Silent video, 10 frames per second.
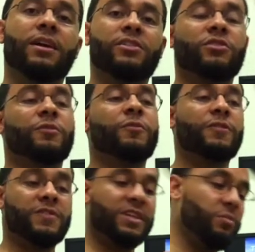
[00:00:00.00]
and you're
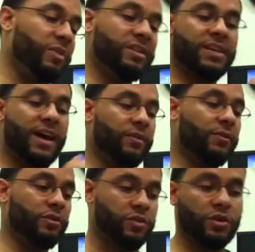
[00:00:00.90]
15 beats out
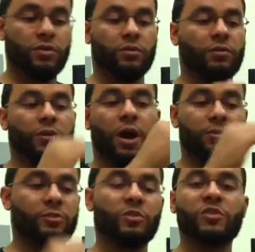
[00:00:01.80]
of your zone for
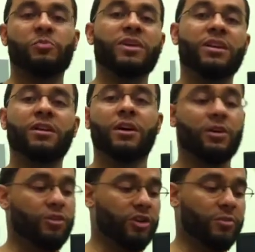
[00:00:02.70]
optimal speed,
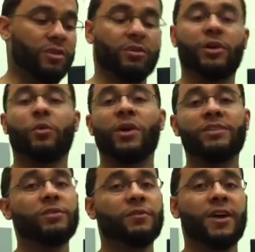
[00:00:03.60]
you're going to be either going
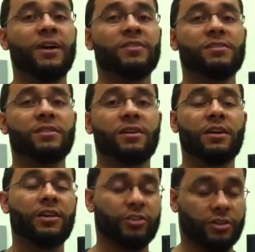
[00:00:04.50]
way too fast
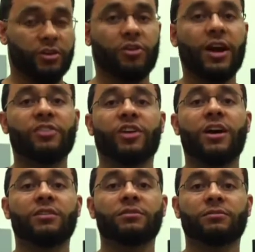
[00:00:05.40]
and you're going to crash
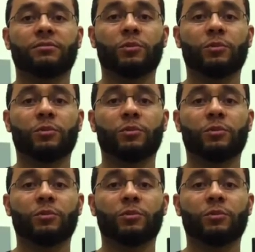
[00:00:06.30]
out,